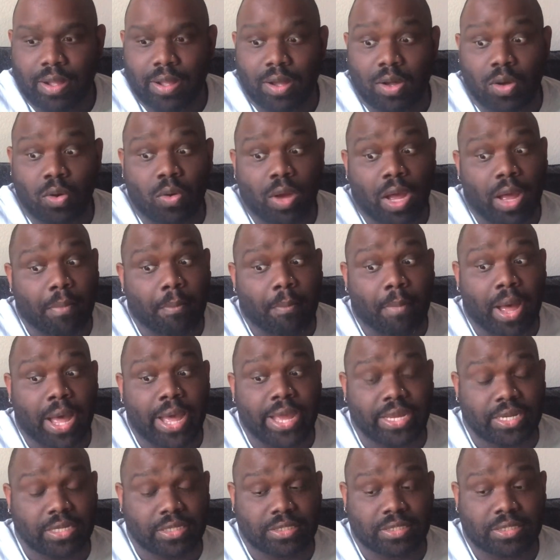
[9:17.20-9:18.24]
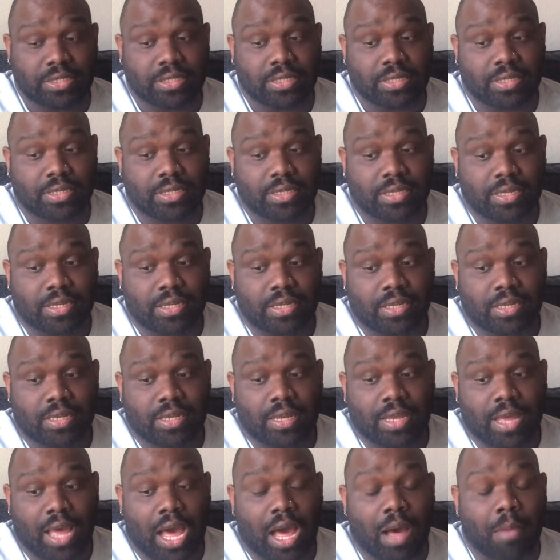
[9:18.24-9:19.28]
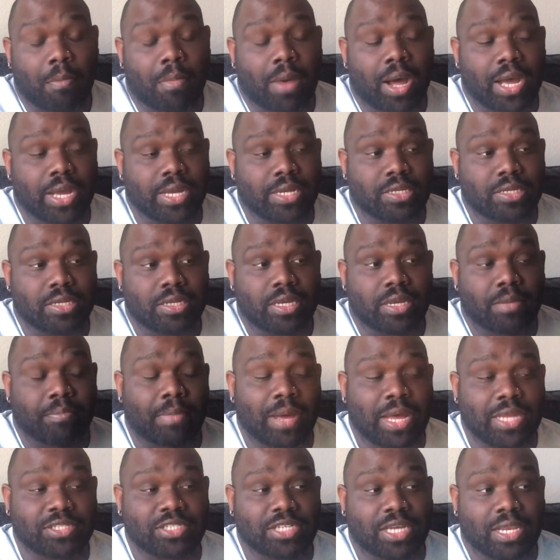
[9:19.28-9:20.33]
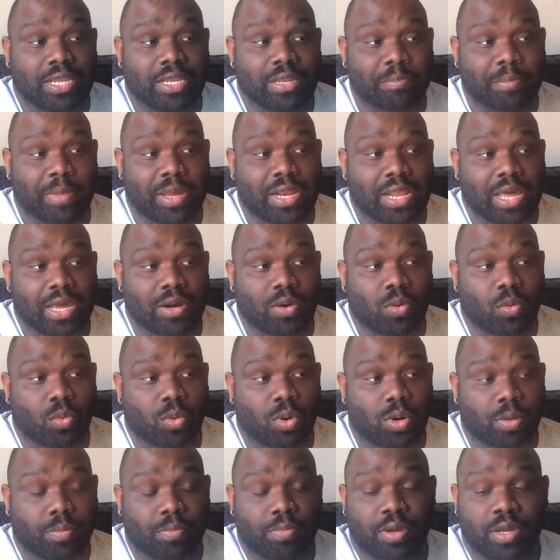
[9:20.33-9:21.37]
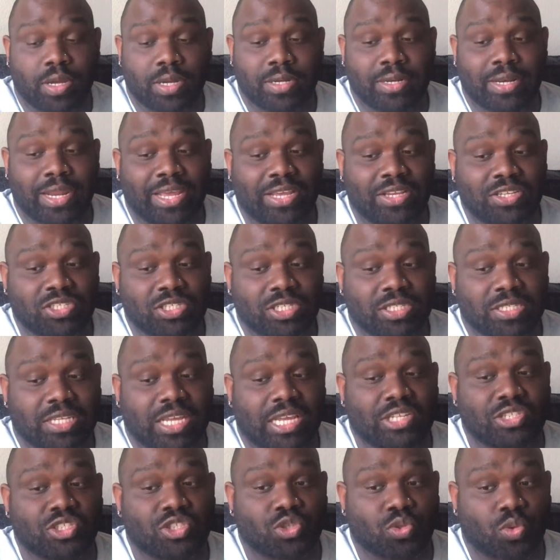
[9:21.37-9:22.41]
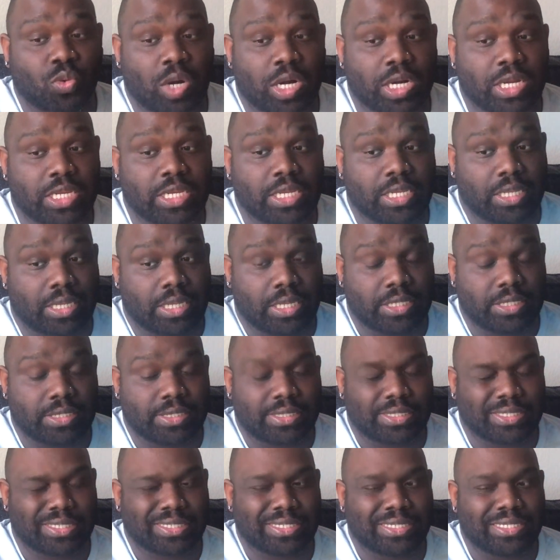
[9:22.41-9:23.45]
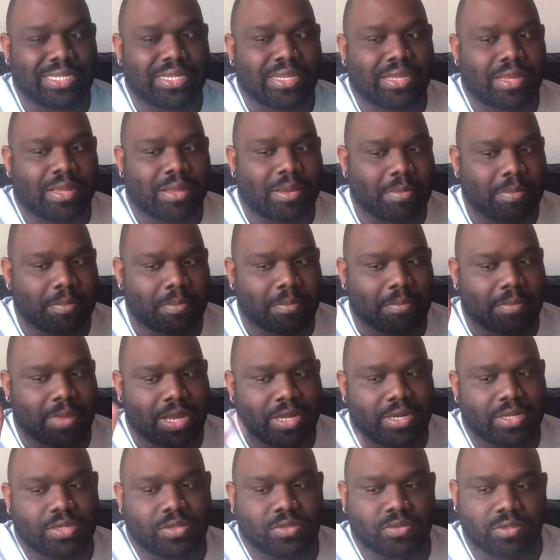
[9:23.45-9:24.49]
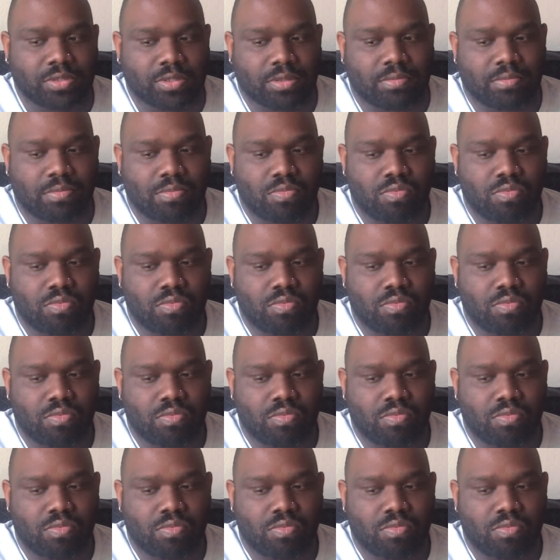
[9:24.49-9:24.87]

Oh, I might. In my job, in my line of work, pugnacious and truculent. Might use them.